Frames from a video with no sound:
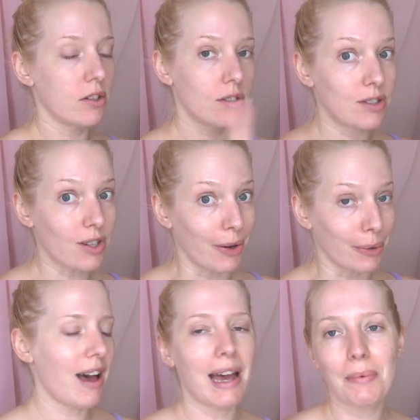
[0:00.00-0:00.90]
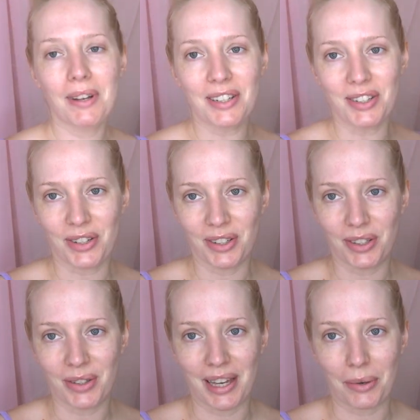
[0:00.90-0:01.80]
So I wanted to show
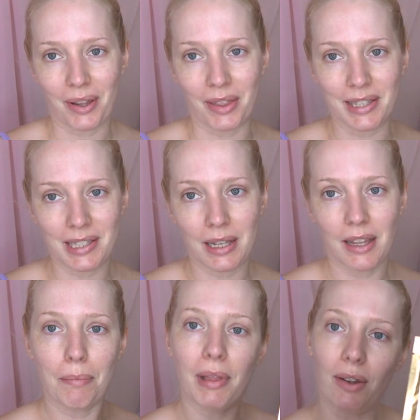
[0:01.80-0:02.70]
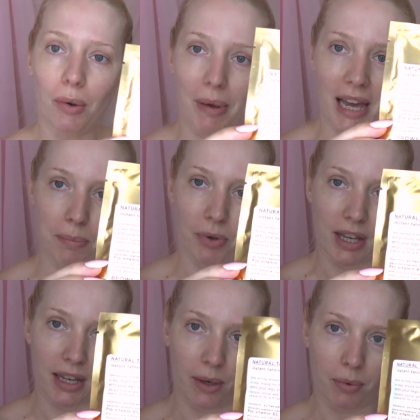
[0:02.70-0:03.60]
you how this little bad
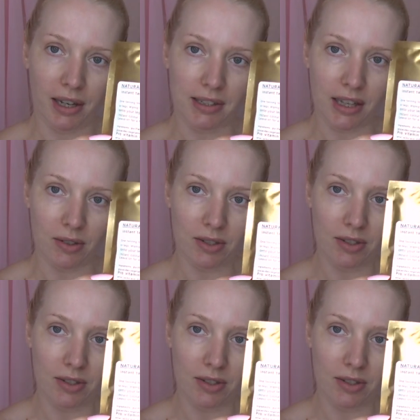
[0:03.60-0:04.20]
boy hair works out.